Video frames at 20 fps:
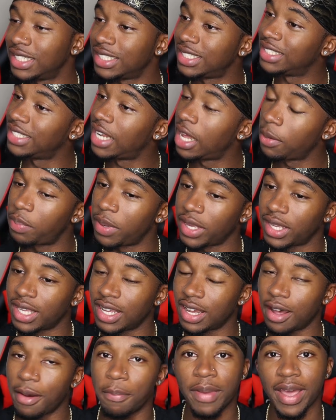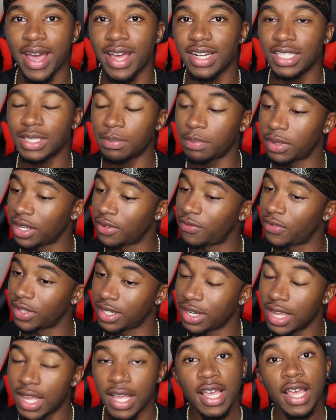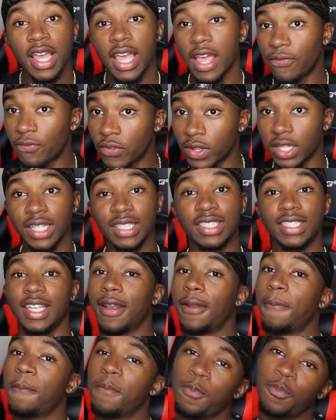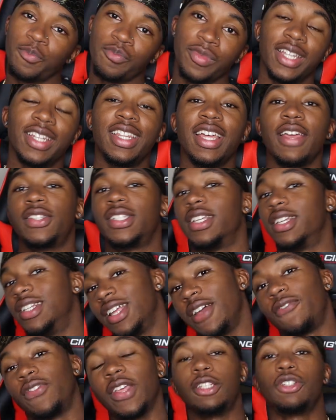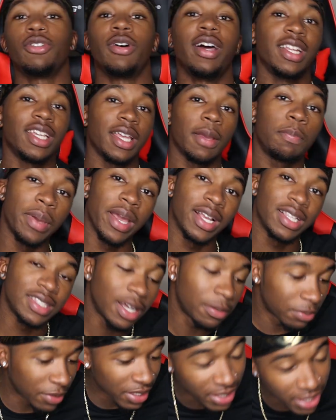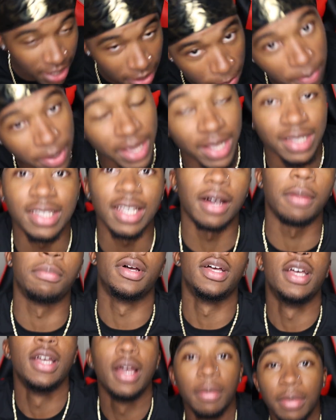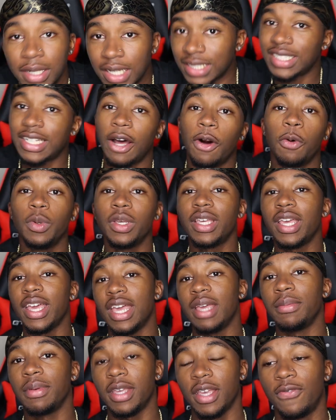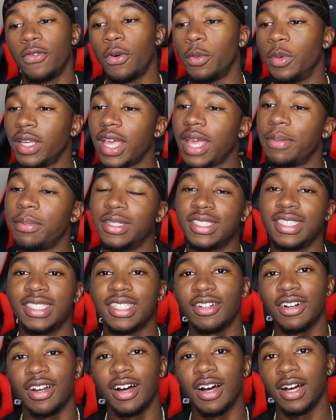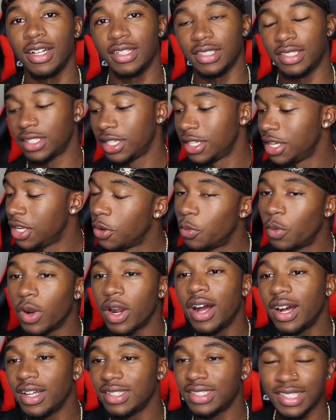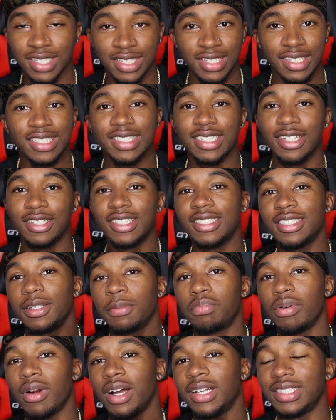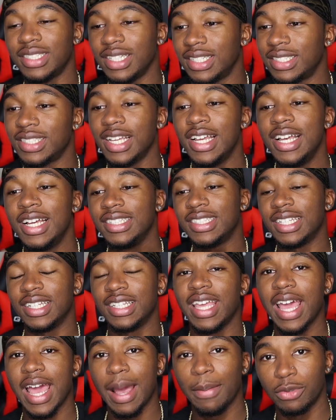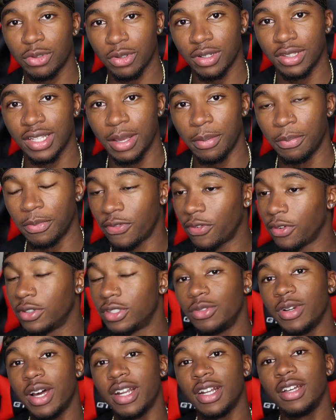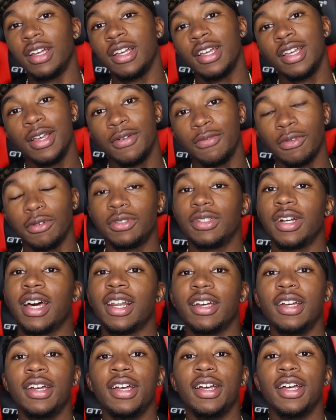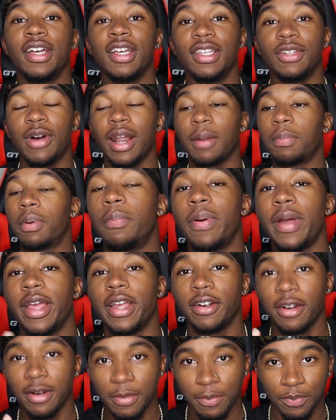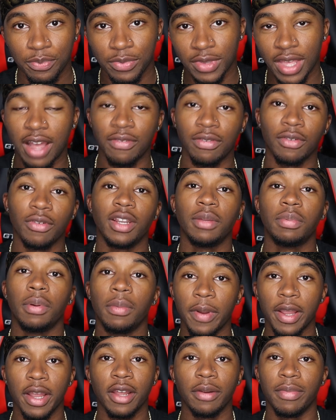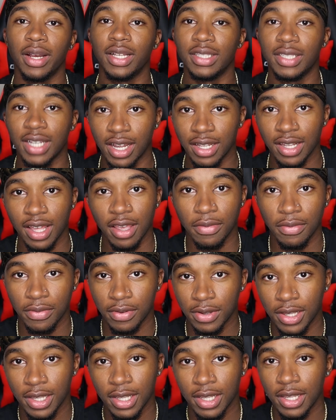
This is not picking up baddies, but if it, if listen, listen, if they trying to get picked up, they're getting picked up. But that's not what we came here for. We came here just on a hunt. We're hunting. This is, there's a process to capturing them. First, you gotta, first you gotta, you gotta prepare. I've already prepared my entire life.